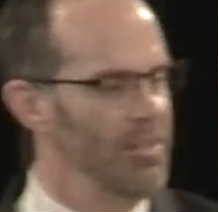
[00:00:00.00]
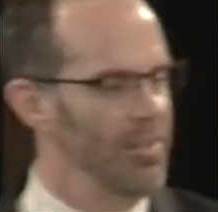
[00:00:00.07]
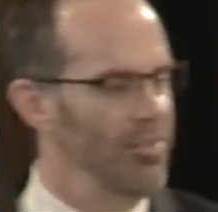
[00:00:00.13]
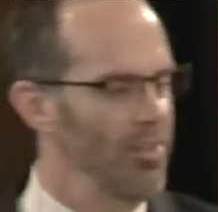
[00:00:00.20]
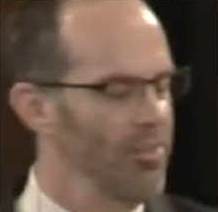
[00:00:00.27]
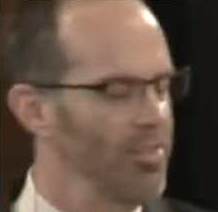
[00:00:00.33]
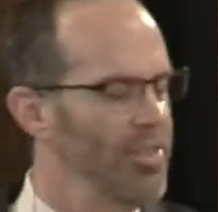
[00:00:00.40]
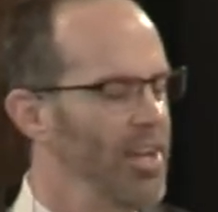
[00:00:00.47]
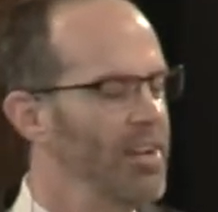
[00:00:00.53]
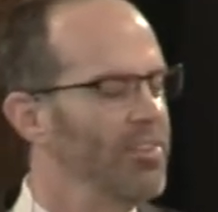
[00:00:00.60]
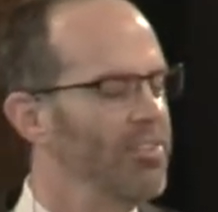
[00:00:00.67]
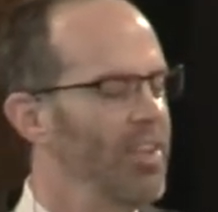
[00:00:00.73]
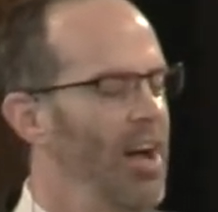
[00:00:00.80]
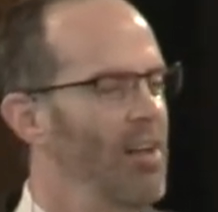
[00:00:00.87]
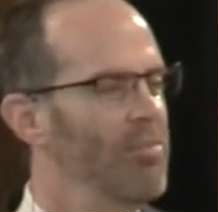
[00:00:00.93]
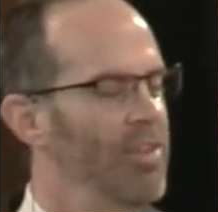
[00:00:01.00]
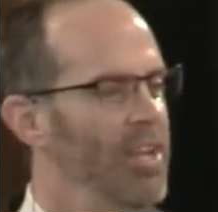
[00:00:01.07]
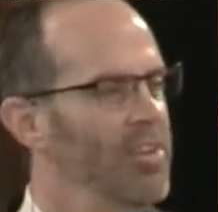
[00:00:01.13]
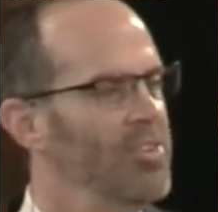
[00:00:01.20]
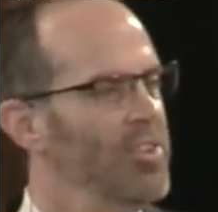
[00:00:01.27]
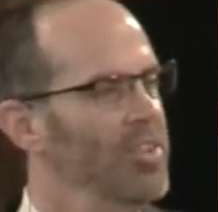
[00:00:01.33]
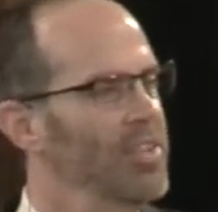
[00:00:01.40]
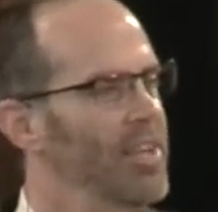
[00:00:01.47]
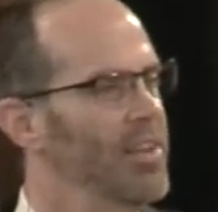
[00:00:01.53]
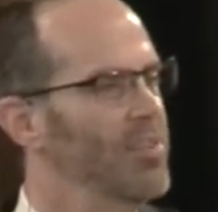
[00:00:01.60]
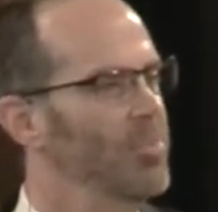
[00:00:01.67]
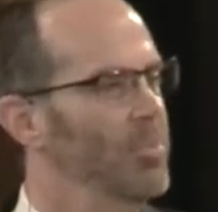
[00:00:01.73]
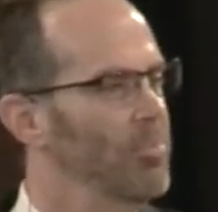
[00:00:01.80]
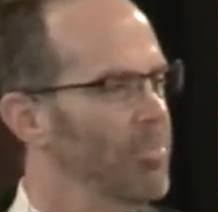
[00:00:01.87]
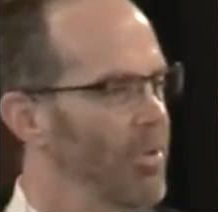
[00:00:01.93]
This is the salvation that
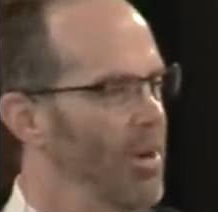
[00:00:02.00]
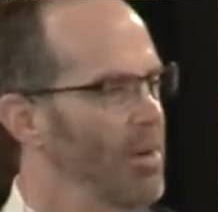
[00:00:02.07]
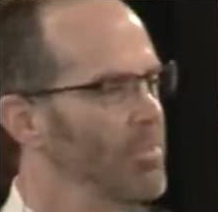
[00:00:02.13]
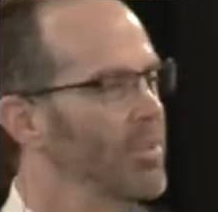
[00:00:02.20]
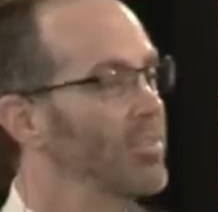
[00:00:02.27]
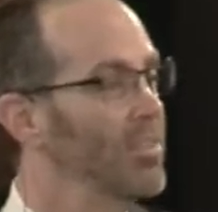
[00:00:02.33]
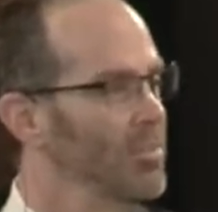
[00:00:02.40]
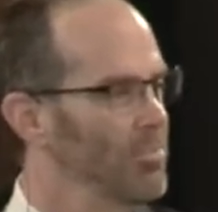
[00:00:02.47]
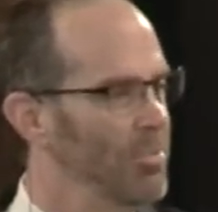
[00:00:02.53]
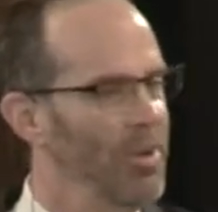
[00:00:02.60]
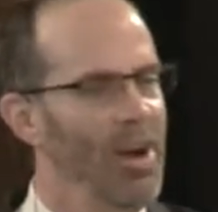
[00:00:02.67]
has been promised and